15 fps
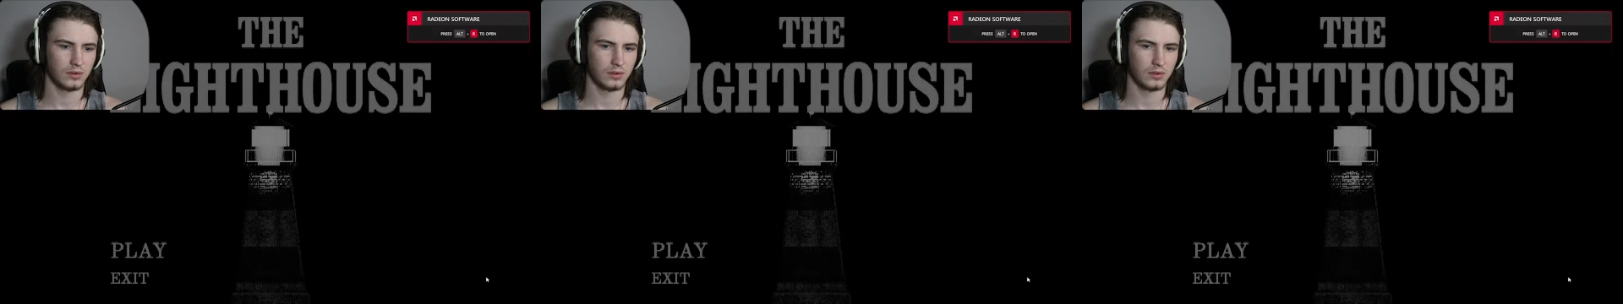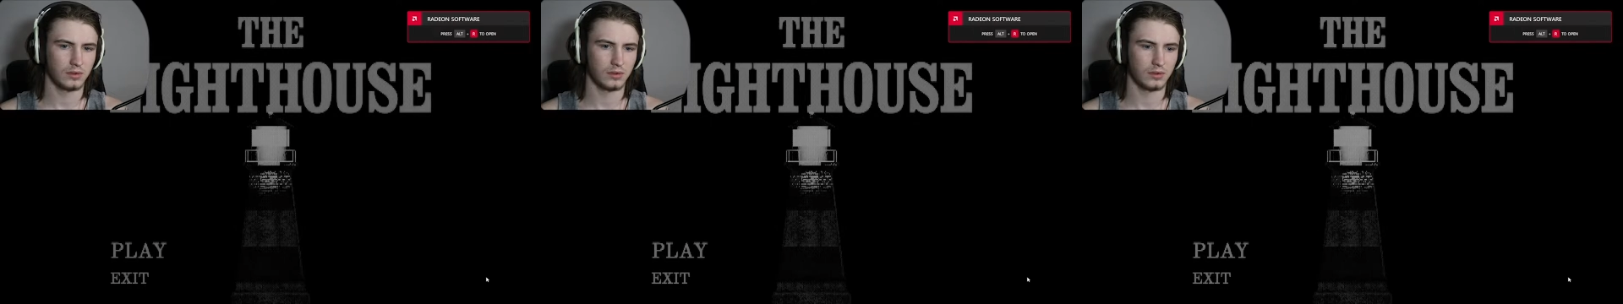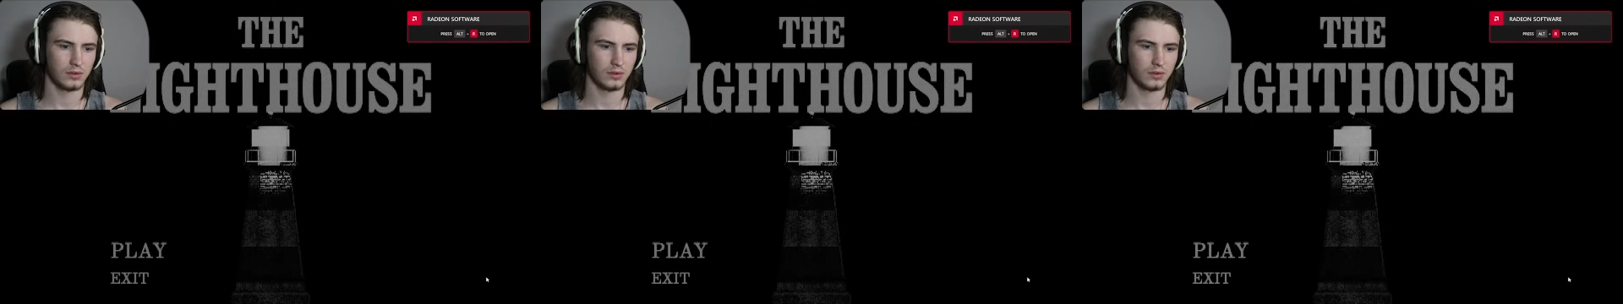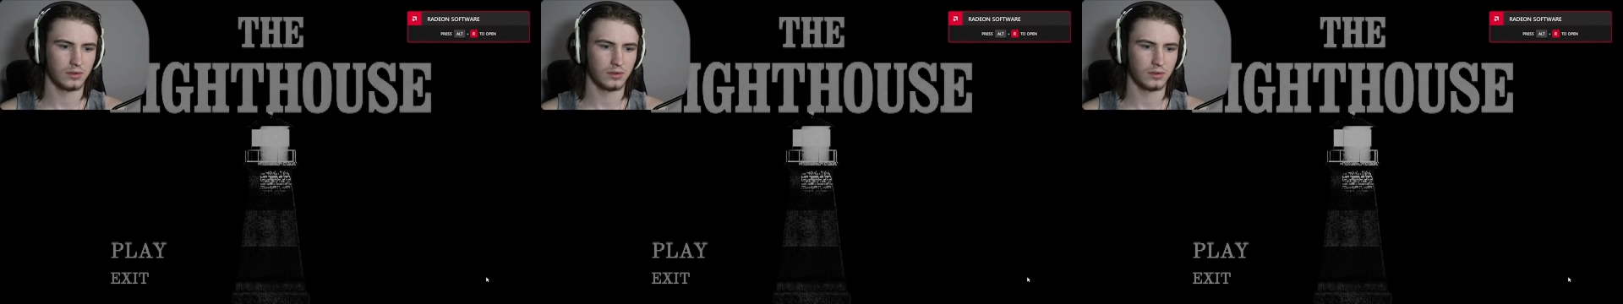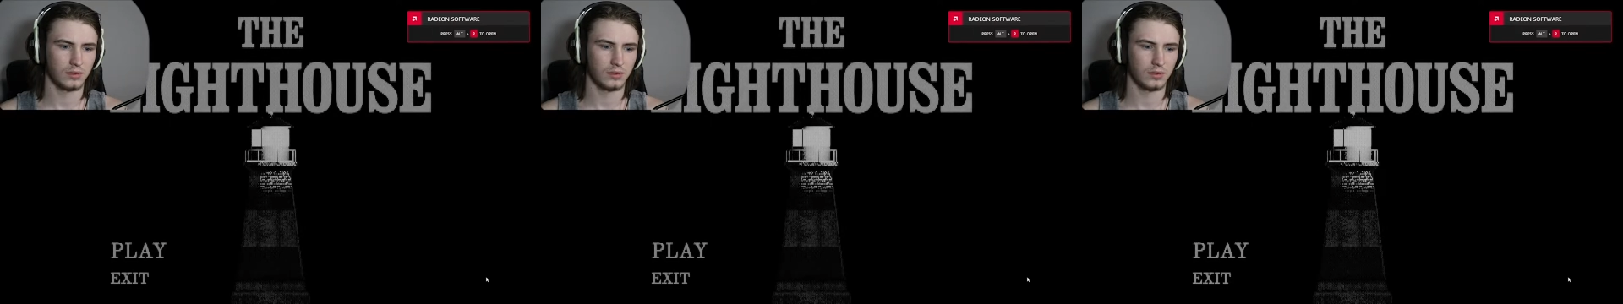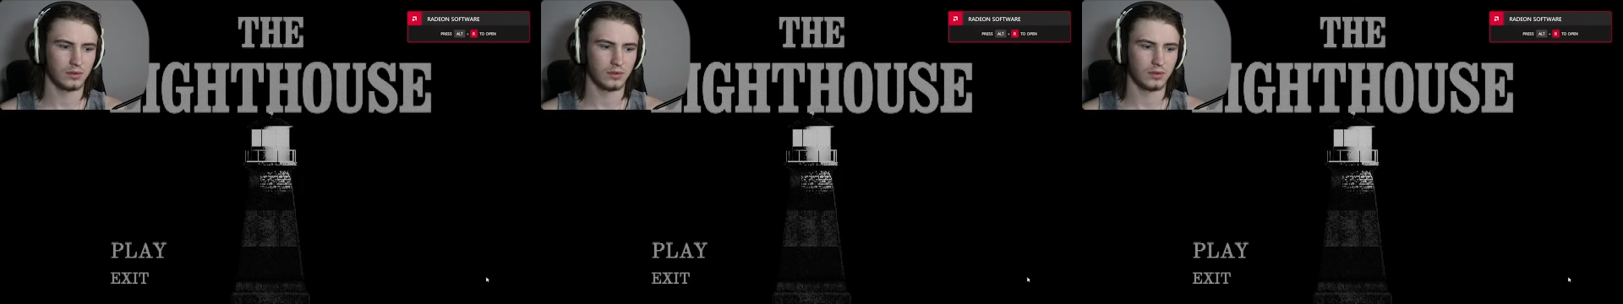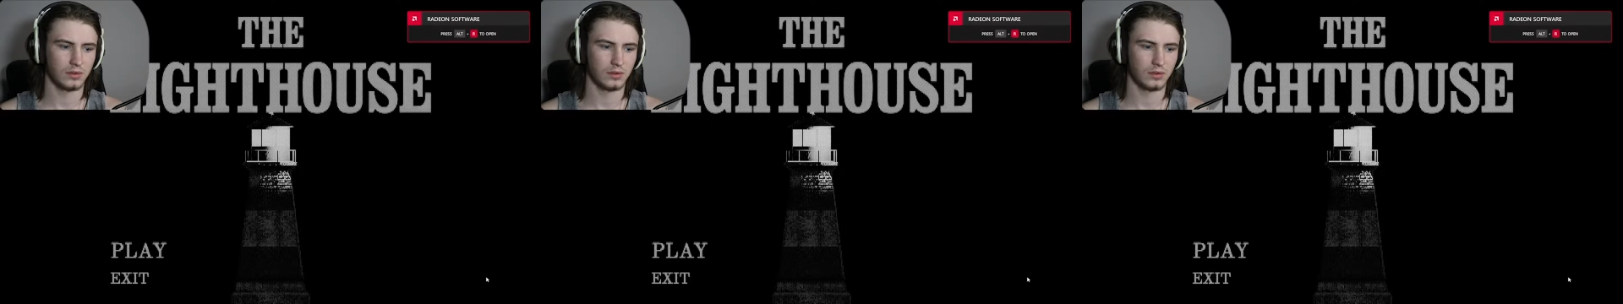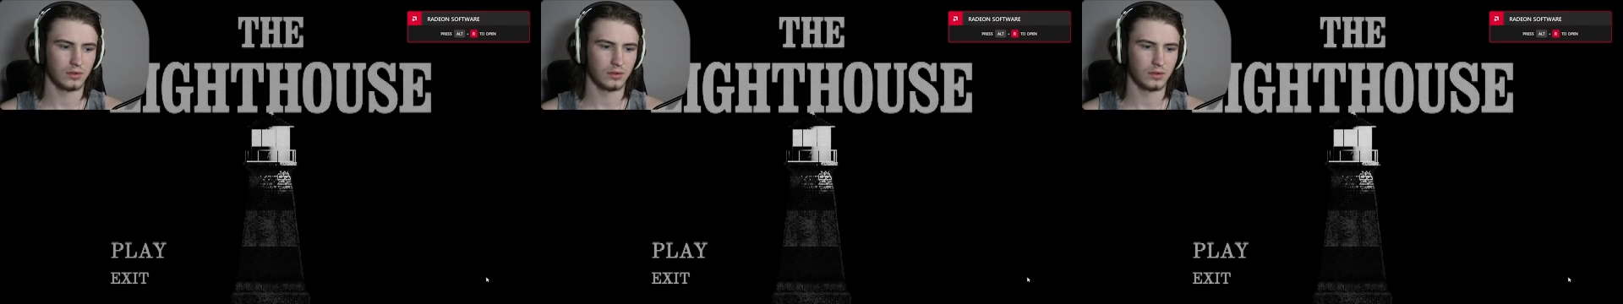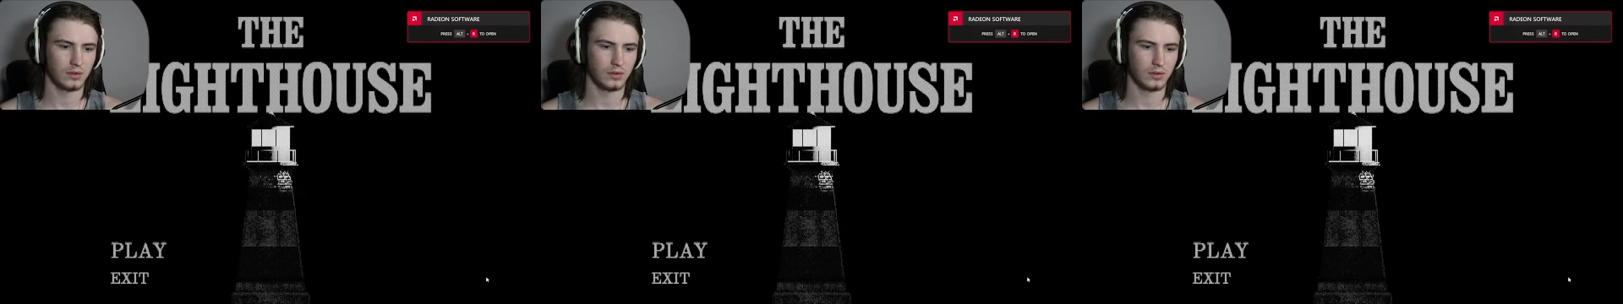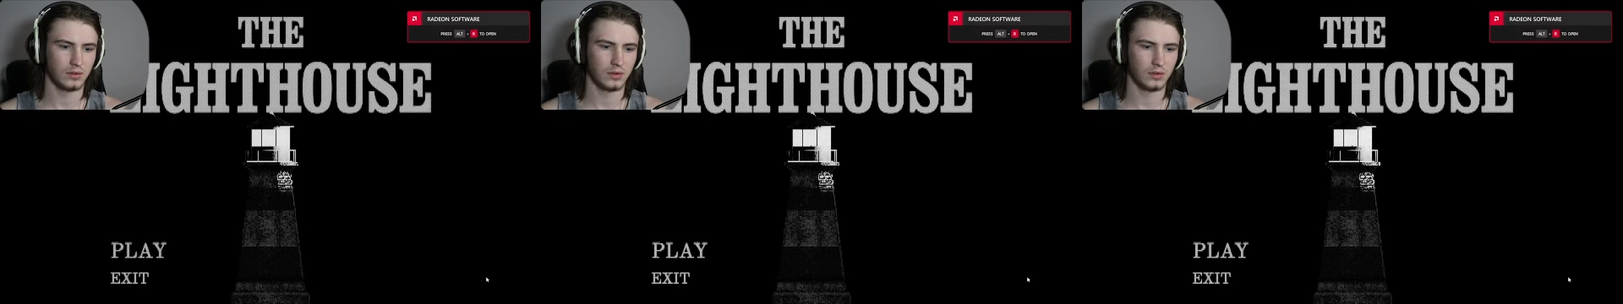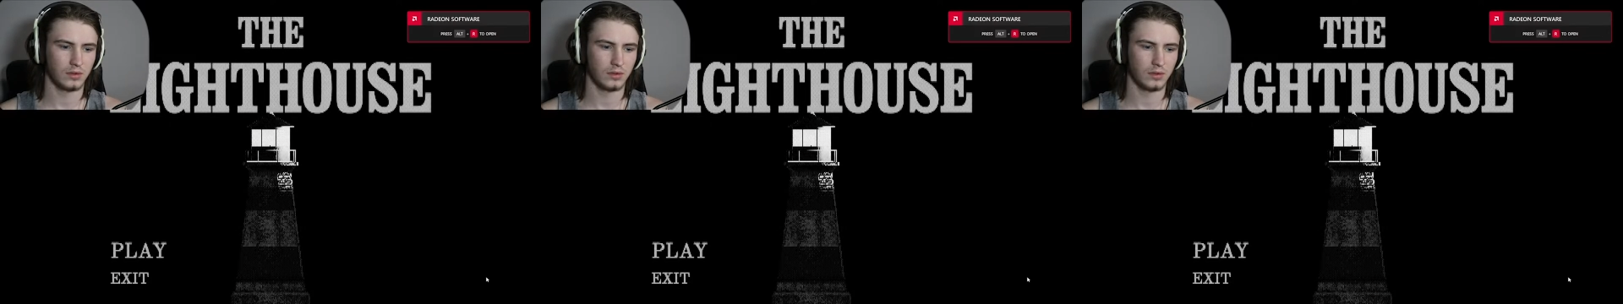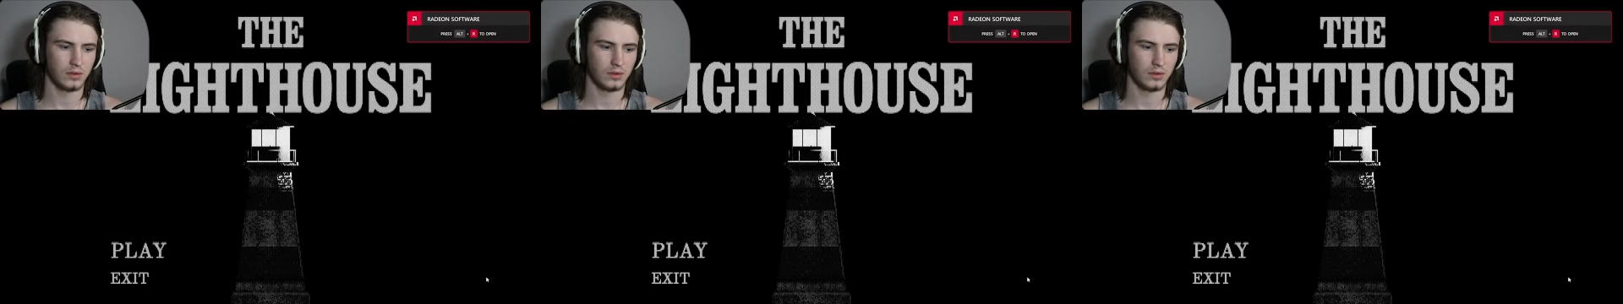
(no one is talking)